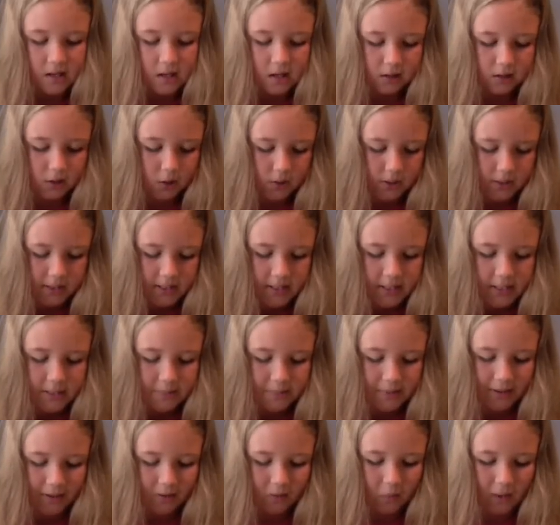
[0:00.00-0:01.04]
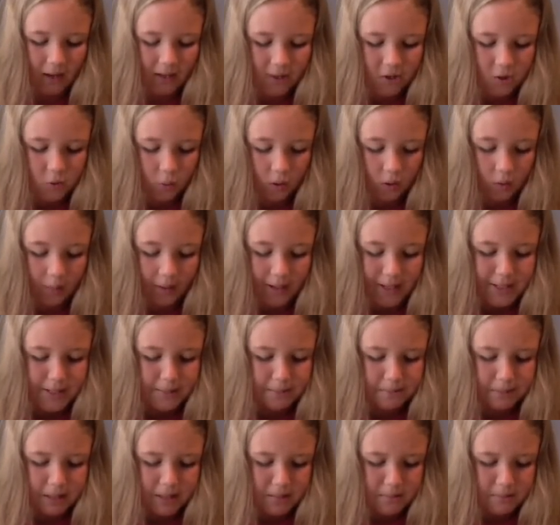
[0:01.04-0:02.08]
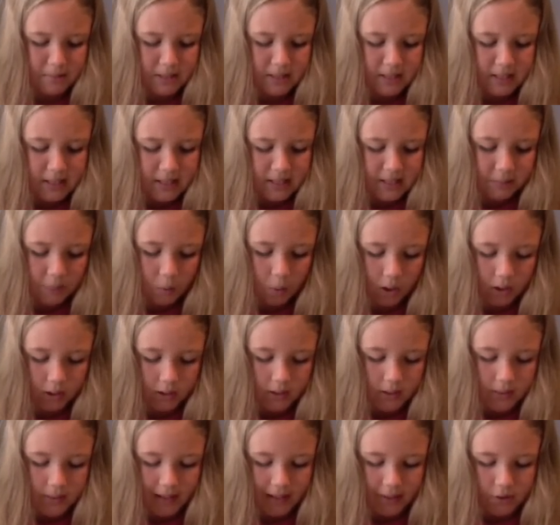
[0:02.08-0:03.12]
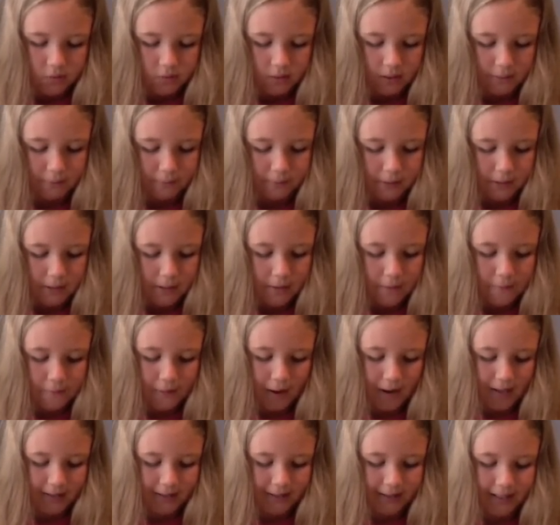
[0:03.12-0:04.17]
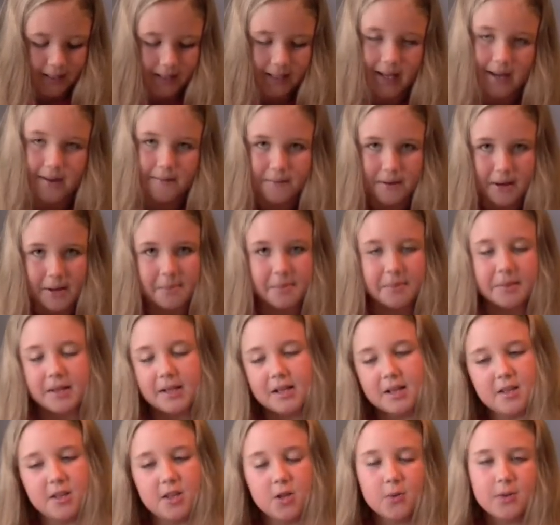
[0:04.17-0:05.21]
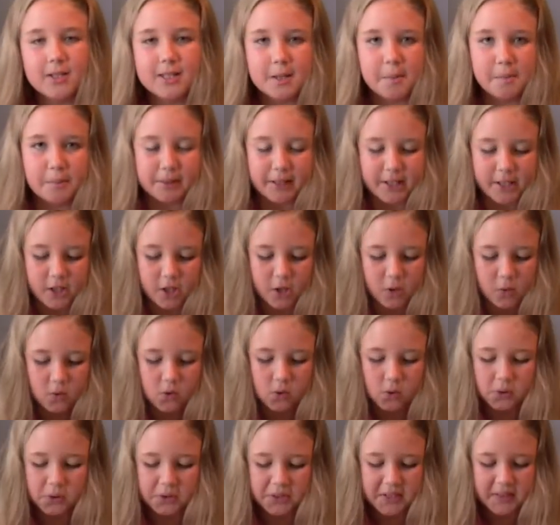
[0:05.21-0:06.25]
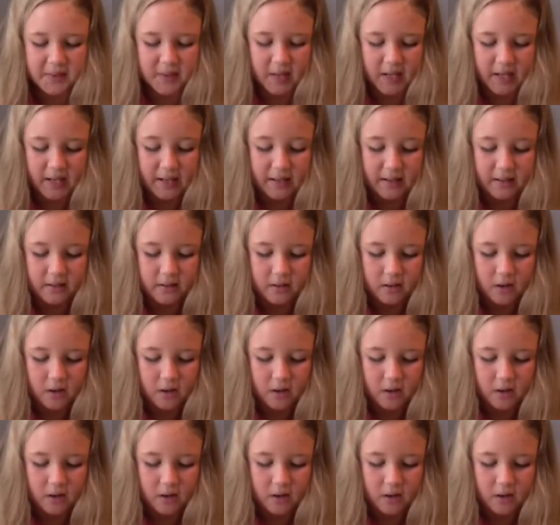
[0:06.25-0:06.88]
Close to despair, Juan tore away some beams supporting the thatch roof. Finally, he gave up. There was simply no gold in the hut.